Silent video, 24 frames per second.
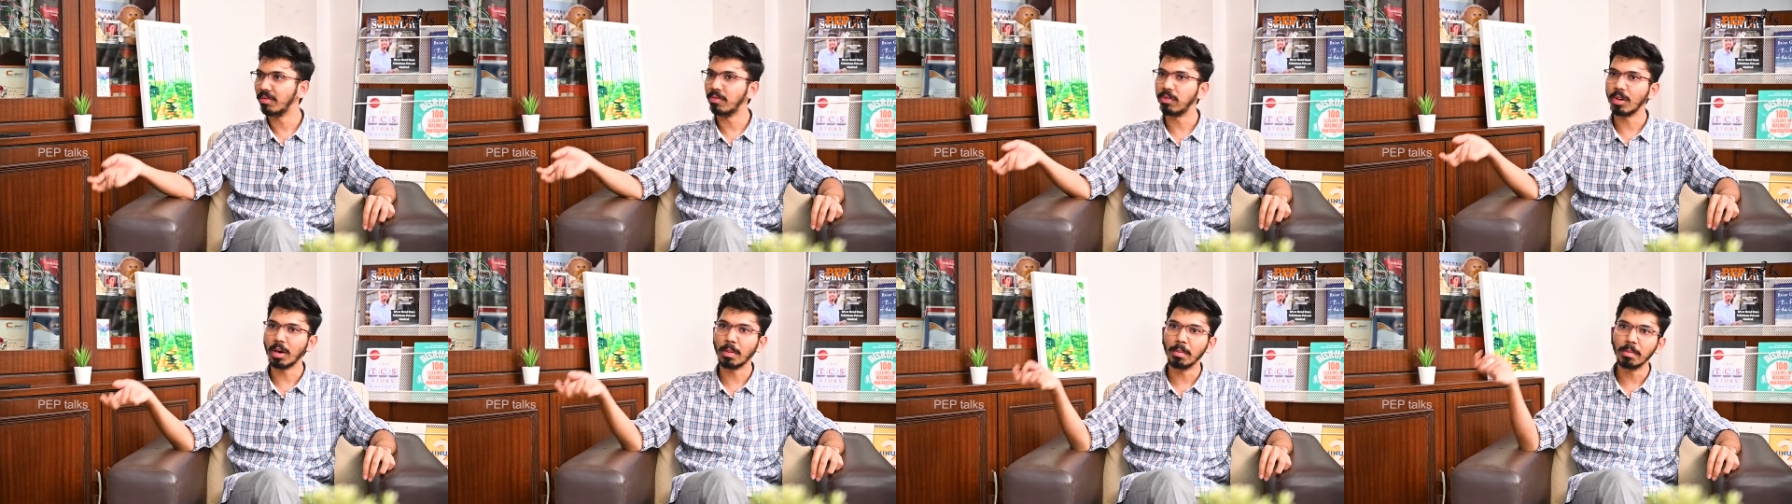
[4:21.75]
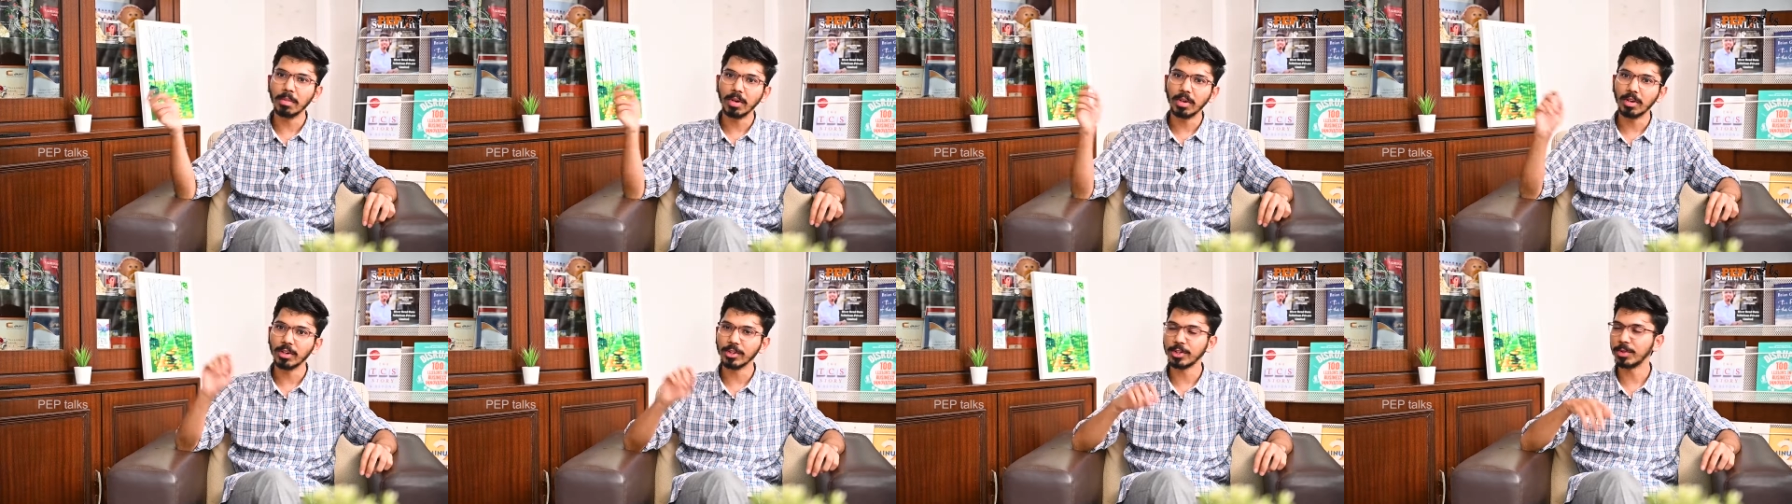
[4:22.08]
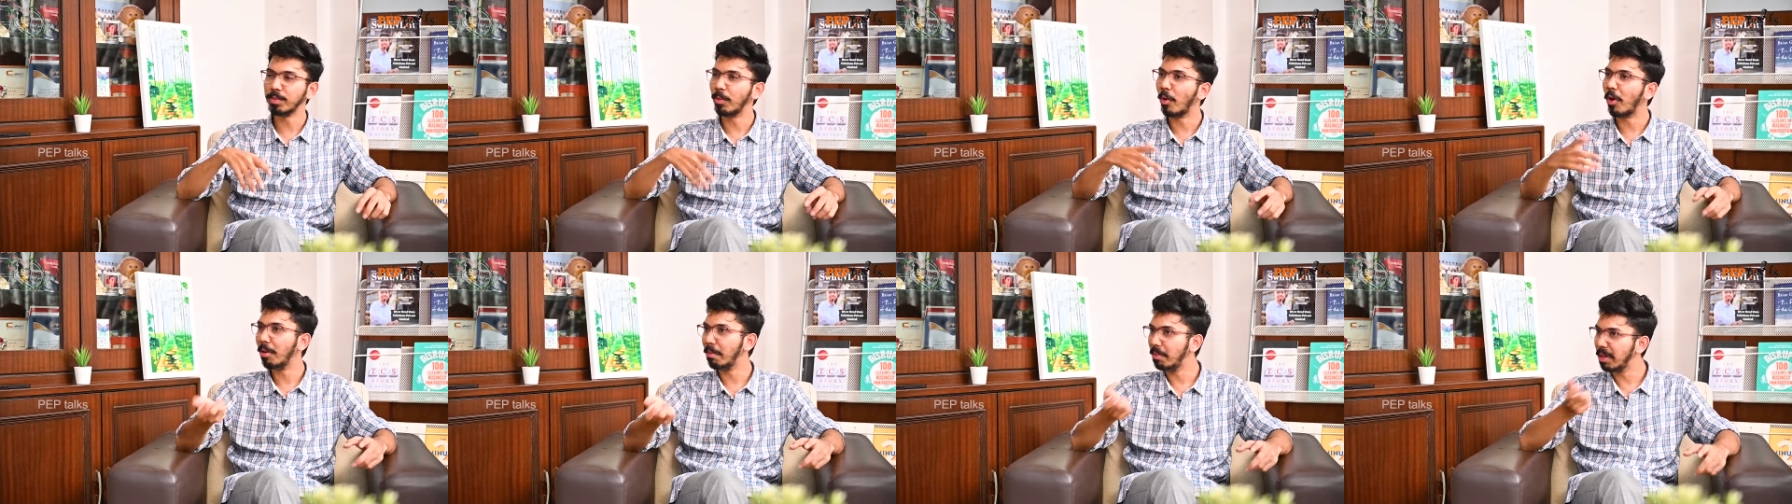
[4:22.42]
from a
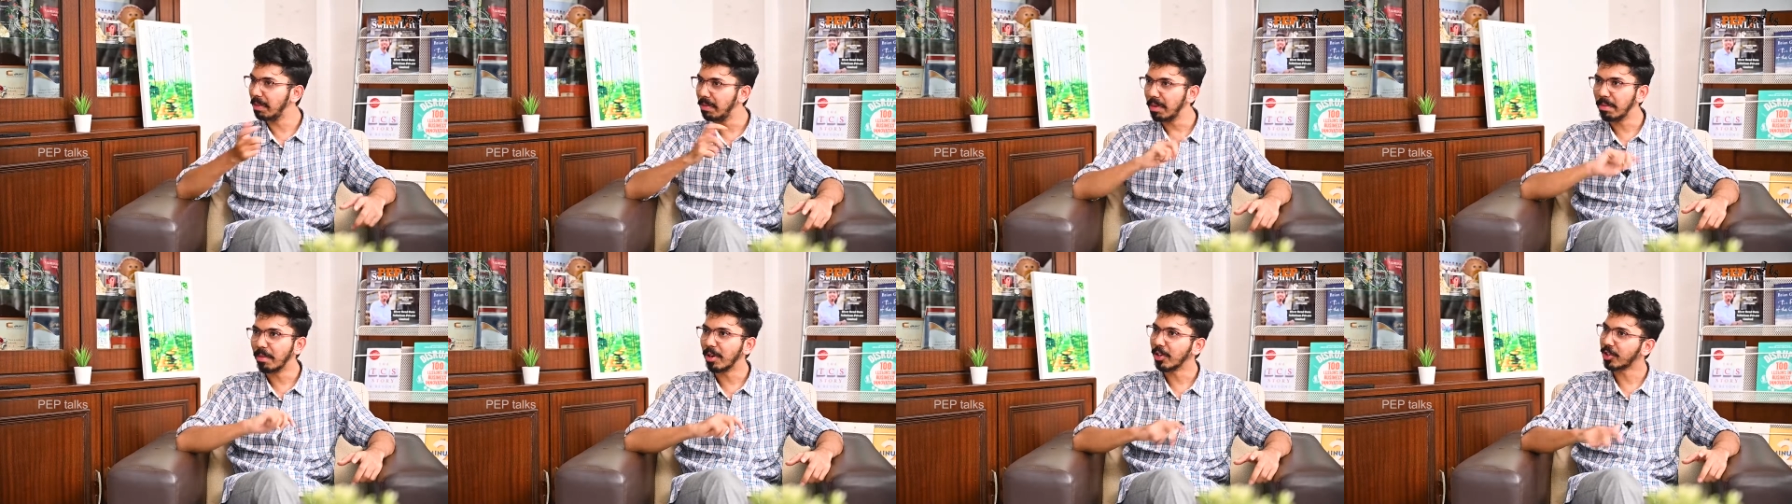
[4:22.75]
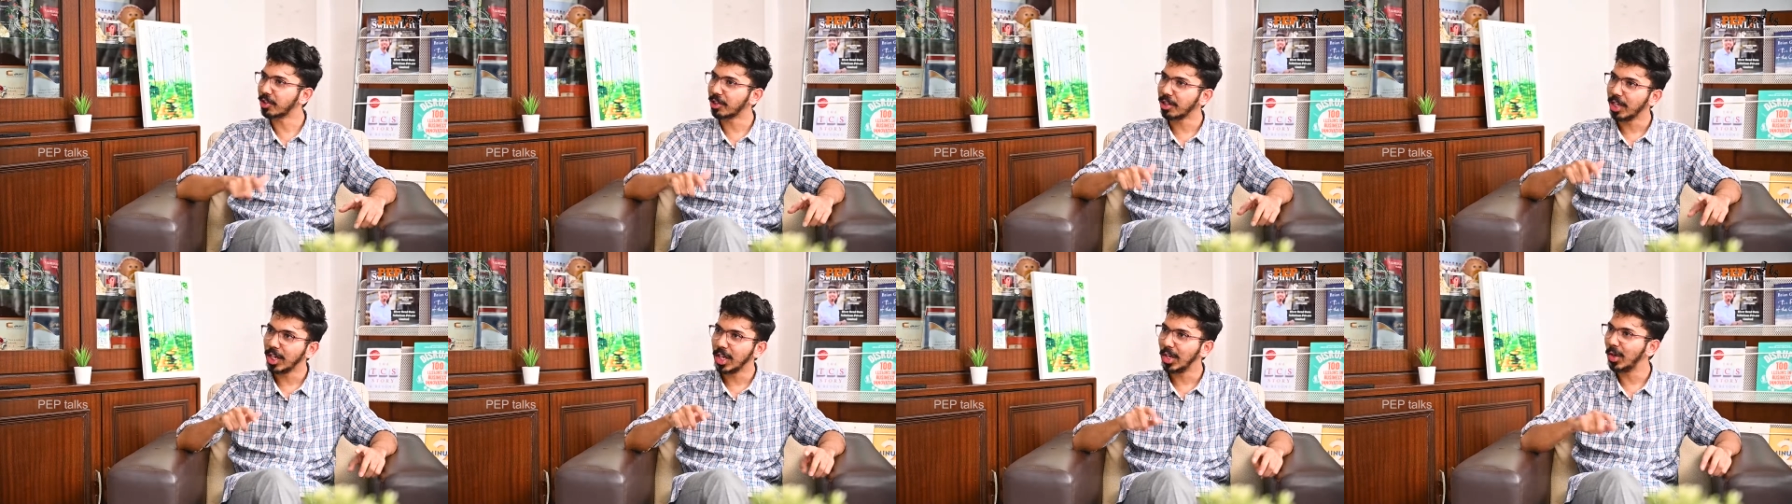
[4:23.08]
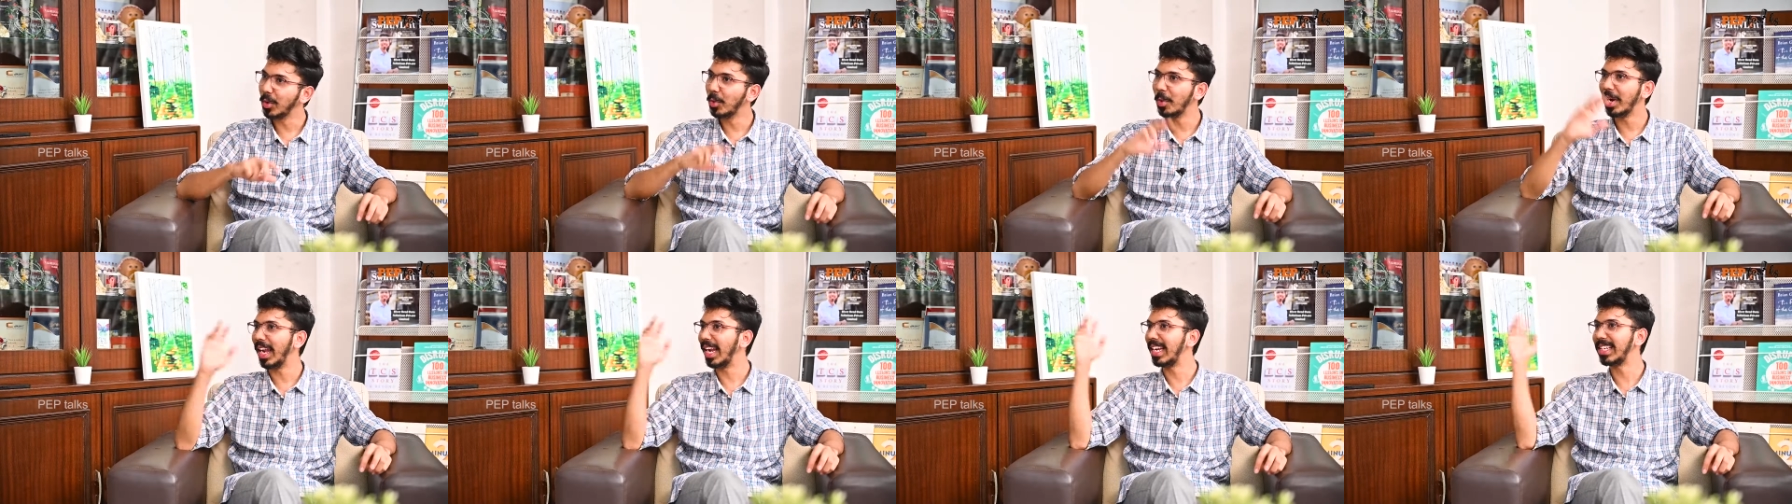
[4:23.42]
small BP machine
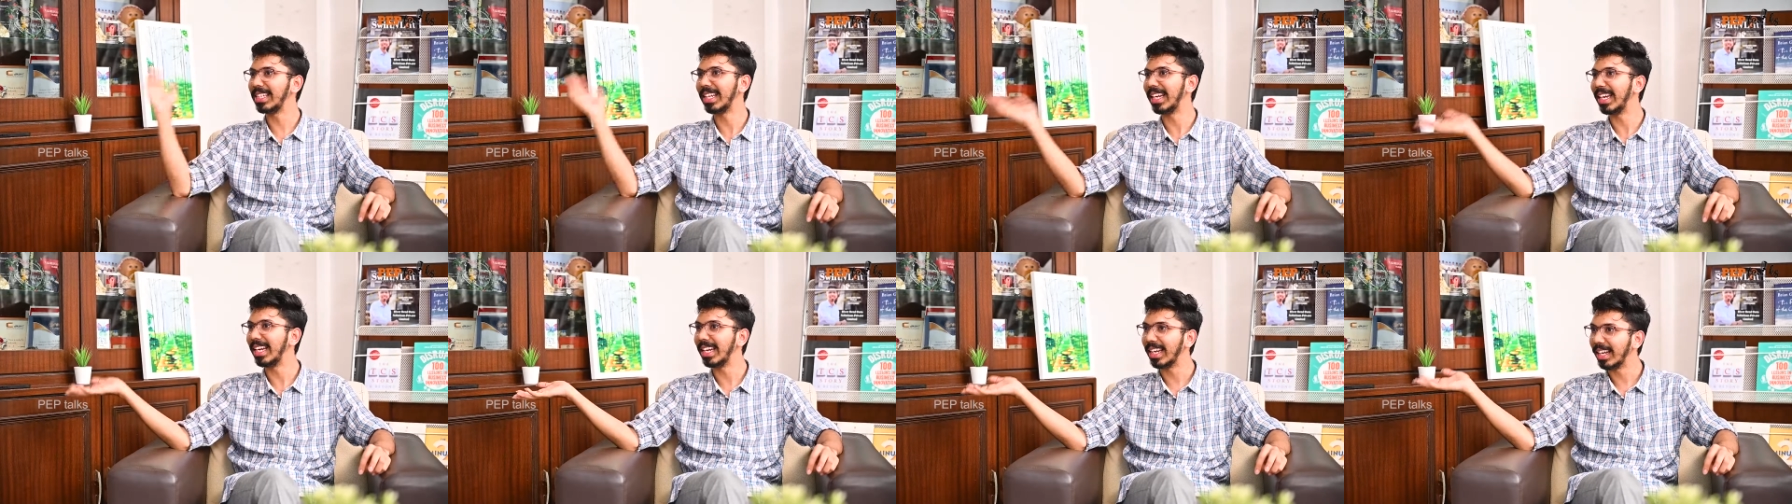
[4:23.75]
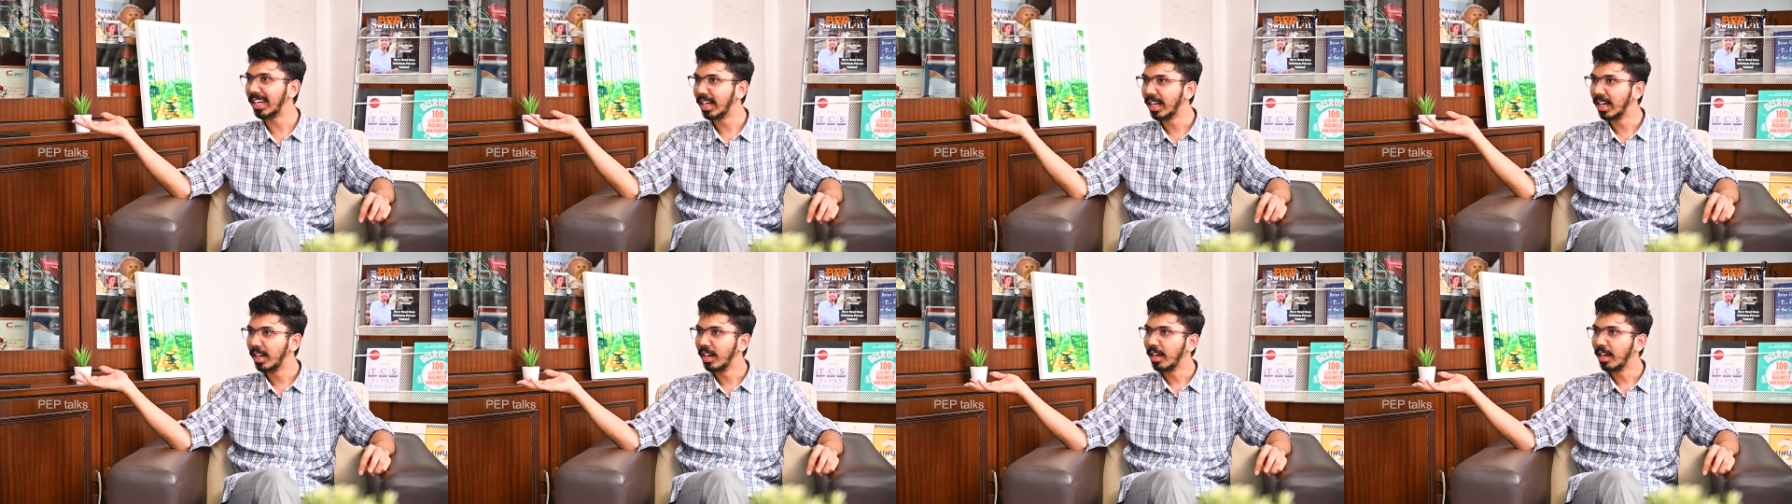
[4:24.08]
to an X-ray.